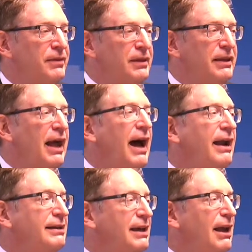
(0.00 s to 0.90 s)
not
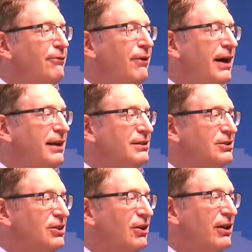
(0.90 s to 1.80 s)
identify
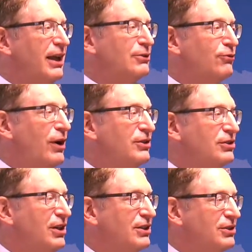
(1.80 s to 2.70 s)
necessarily as French
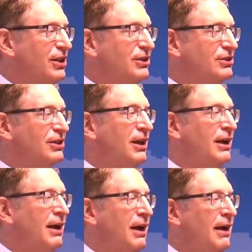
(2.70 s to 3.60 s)
citizens.
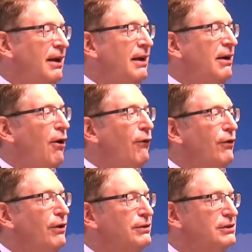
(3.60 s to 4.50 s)

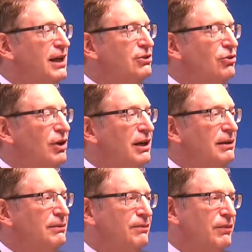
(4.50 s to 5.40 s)
Over the
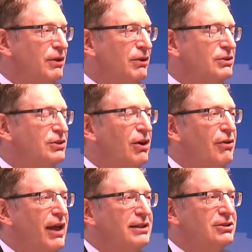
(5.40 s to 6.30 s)
century or
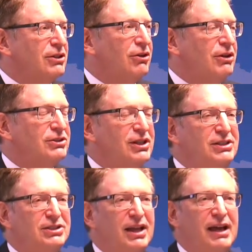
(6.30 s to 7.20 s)
so that's occurred
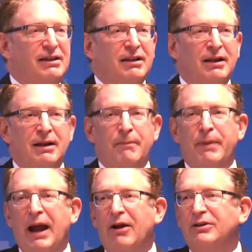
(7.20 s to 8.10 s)
since then,
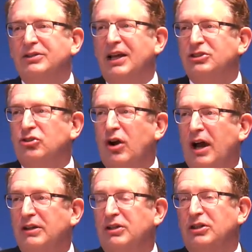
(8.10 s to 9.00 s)
Paris has
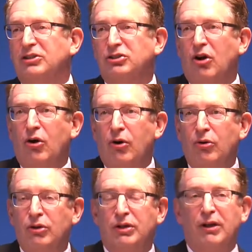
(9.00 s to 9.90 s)
tried to
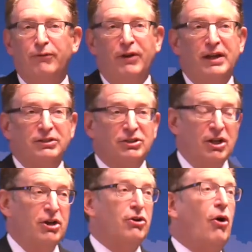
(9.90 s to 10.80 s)
cajole, convince,
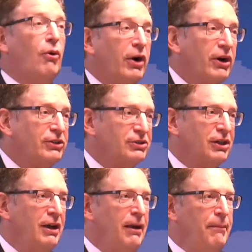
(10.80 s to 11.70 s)

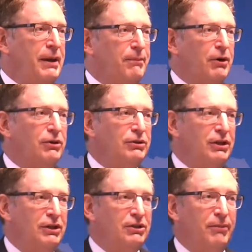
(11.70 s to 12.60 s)
coerce people
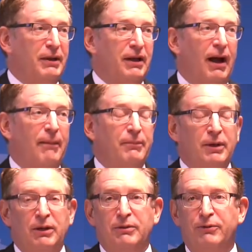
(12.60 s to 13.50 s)
to become
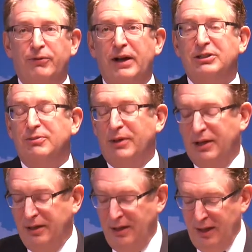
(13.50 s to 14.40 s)

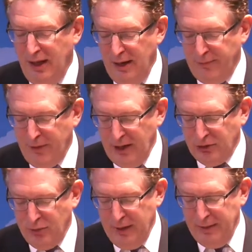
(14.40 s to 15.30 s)
Frenchmen and
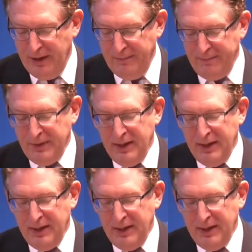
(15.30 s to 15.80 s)
Frenchwomen.